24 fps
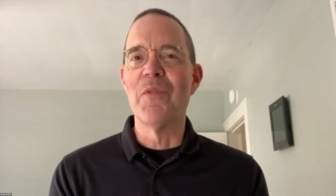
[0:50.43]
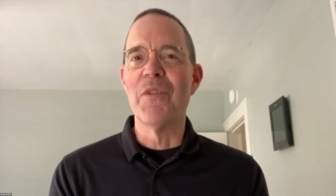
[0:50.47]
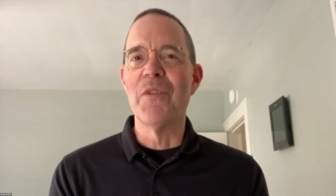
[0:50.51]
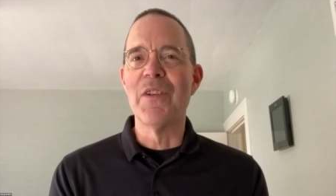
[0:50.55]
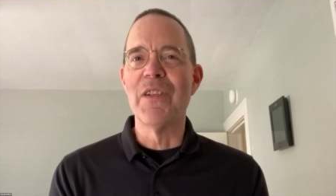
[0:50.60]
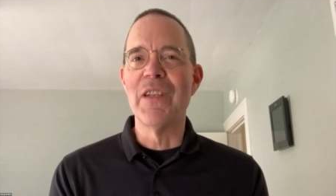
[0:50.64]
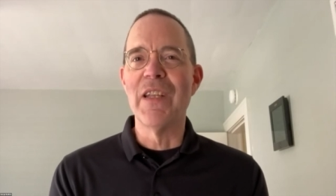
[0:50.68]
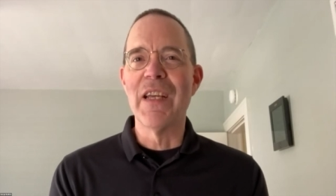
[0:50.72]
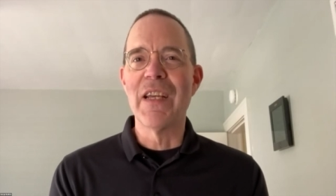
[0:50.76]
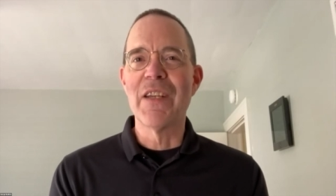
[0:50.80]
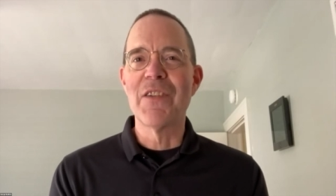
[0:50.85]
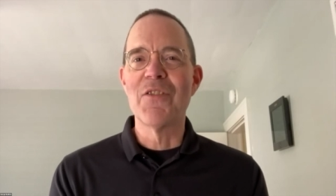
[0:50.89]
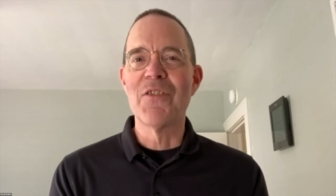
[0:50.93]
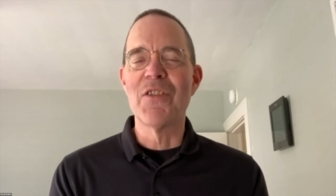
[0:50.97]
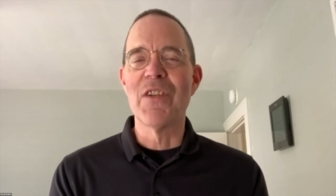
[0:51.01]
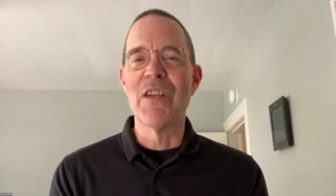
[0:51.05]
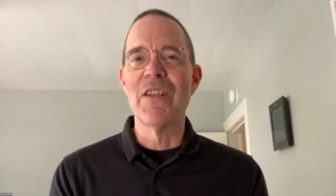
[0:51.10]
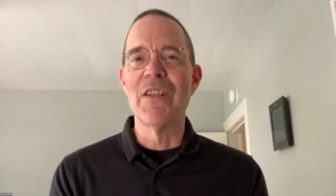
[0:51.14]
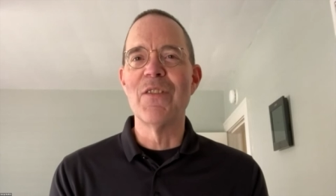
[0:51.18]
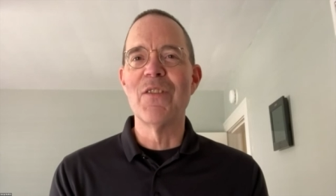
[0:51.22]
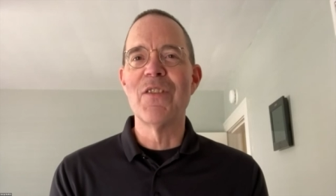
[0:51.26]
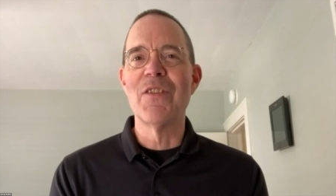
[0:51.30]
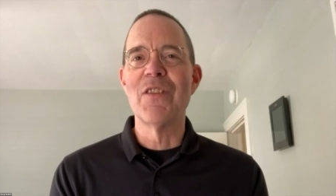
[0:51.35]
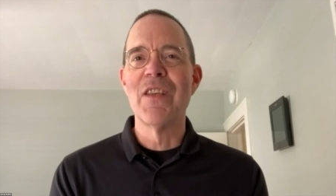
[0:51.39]

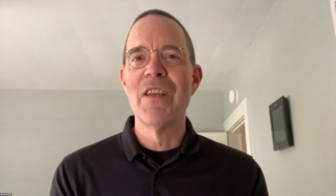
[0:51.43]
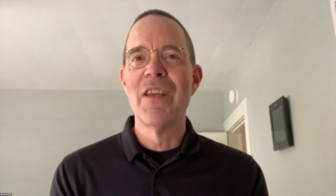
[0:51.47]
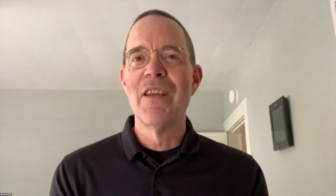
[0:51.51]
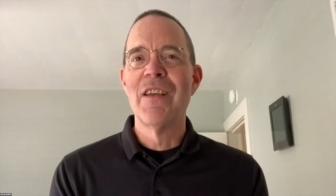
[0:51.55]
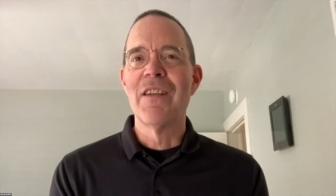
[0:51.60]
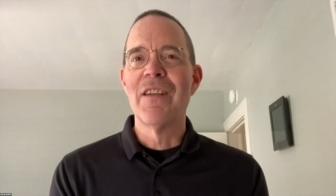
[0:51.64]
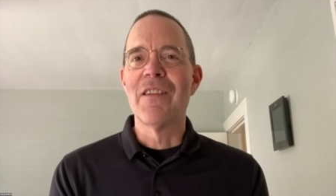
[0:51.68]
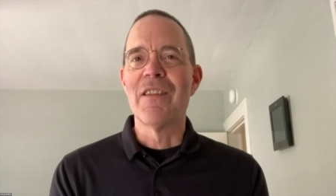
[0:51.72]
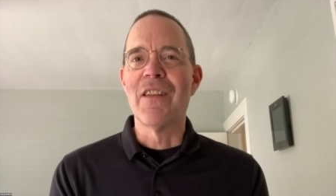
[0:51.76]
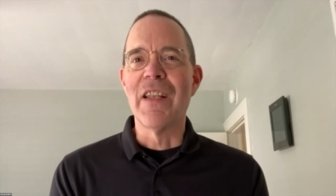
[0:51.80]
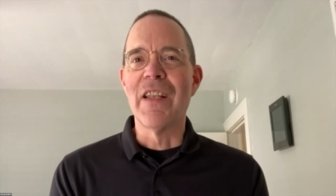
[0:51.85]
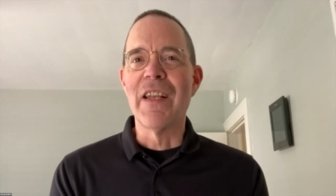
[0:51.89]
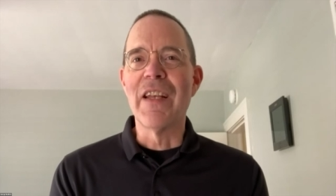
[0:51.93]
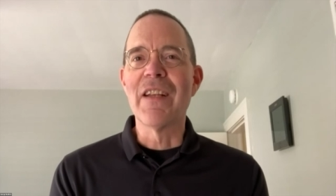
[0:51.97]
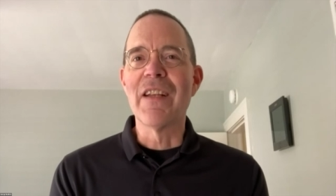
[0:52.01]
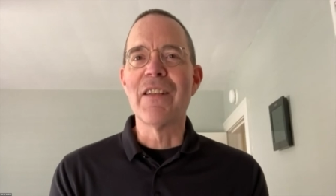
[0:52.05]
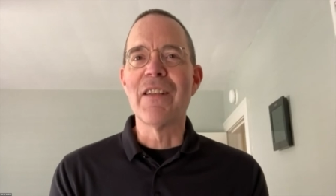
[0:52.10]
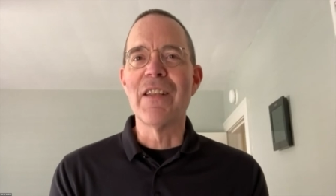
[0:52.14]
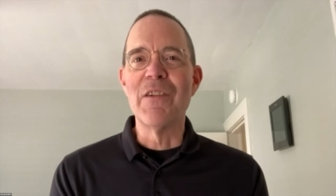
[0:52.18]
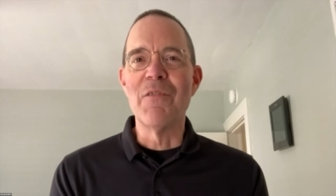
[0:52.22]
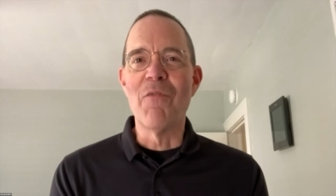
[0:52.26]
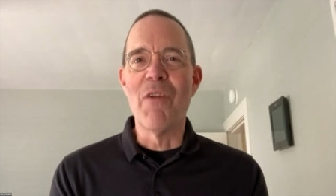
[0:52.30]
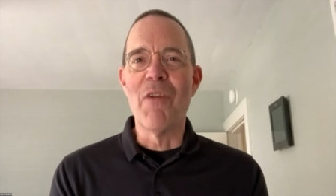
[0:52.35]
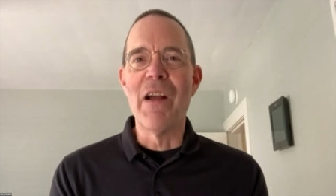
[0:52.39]
predictions
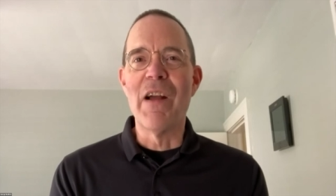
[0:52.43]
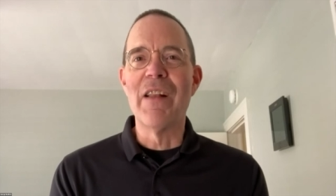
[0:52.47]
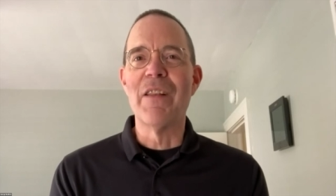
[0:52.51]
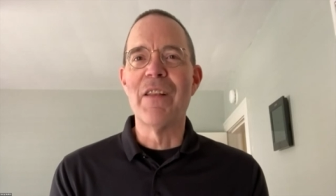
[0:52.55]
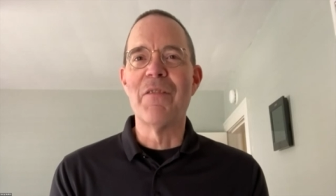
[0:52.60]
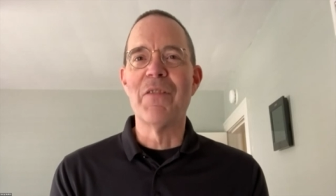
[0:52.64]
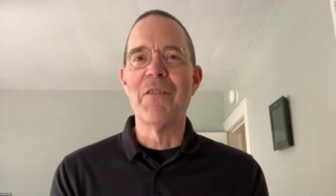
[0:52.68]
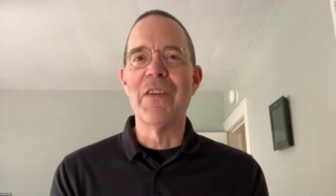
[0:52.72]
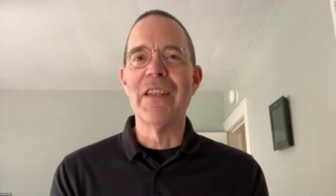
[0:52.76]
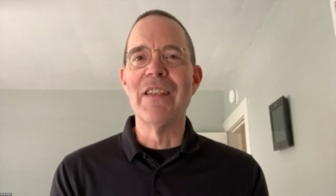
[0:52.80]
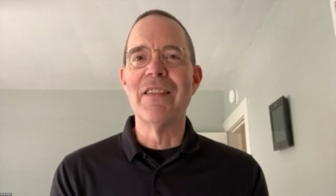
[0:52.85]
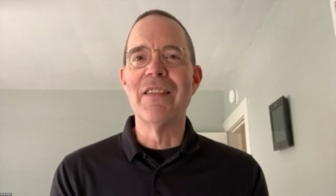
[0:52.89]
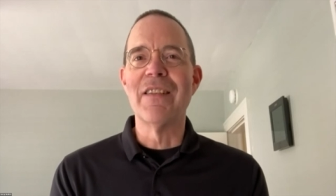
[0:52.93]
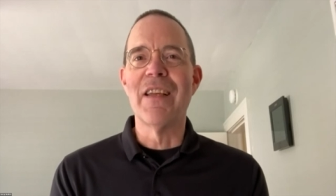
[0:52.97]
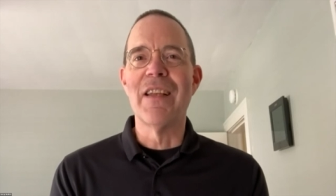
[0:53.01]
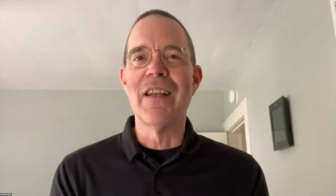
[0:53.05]
clinically relevant.